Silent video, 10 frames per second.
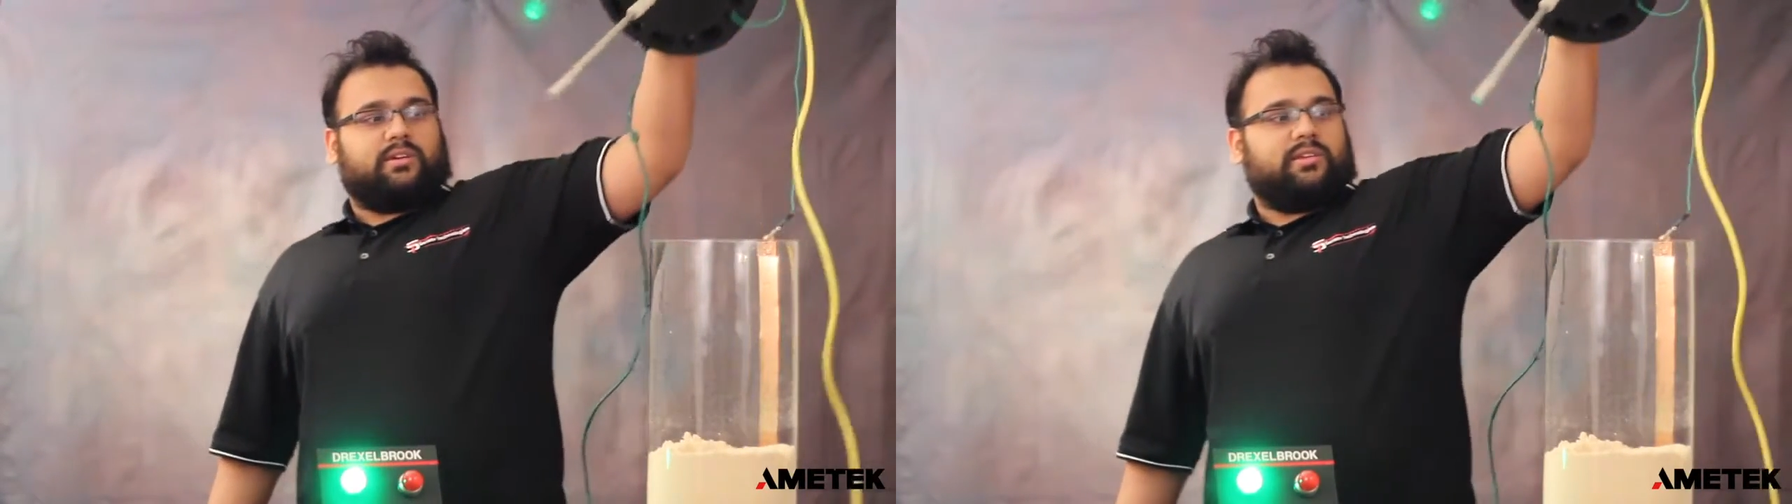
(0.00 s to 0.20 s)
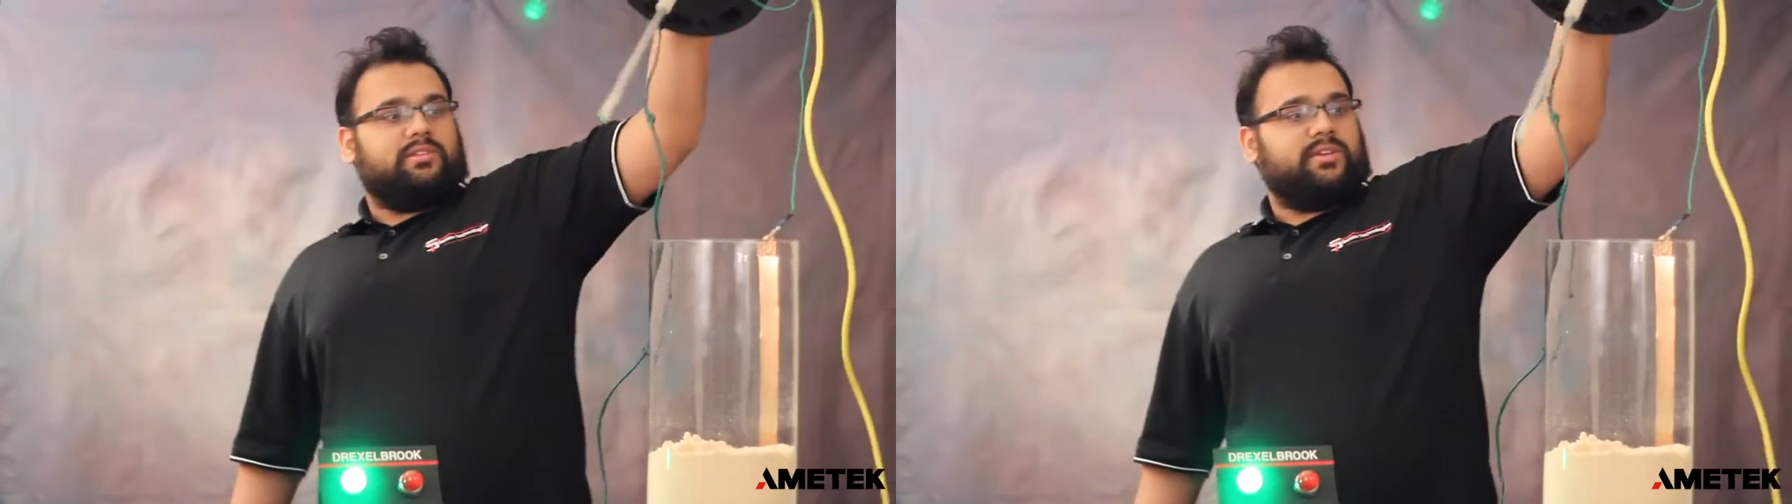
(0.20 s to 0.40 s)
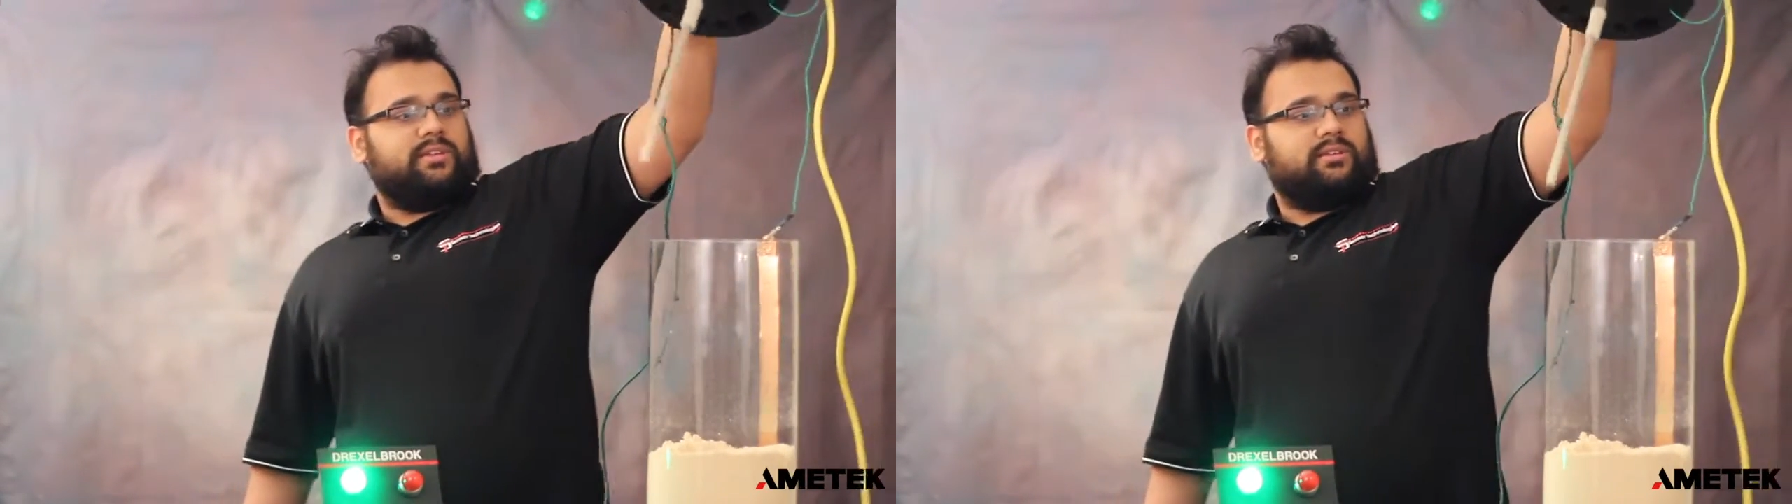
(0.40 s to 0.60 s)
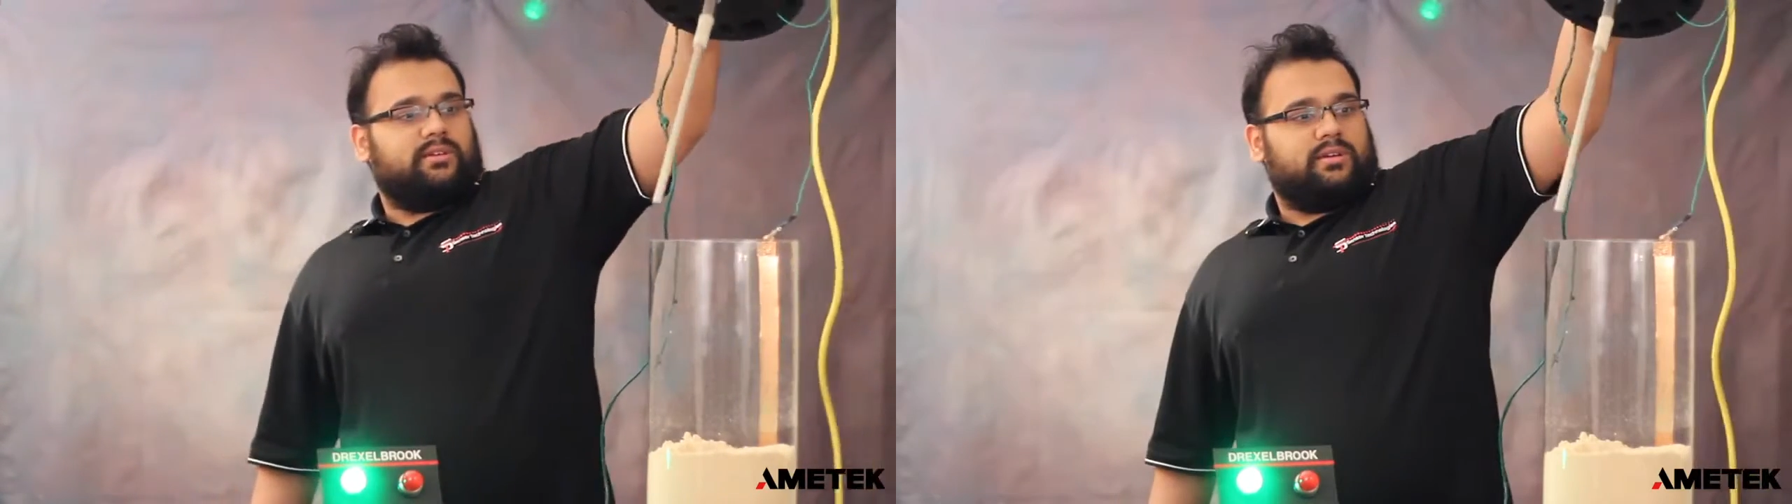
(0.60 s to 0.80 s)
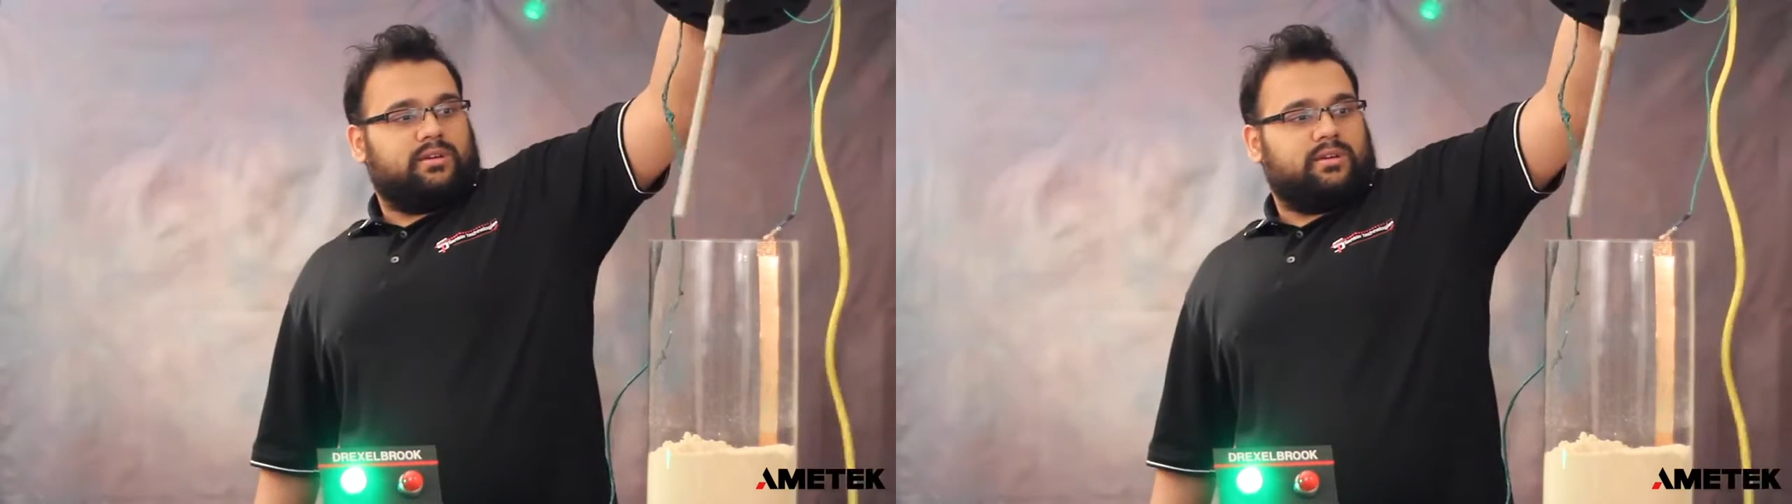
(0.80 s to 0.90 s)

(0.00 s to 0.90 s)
our unit,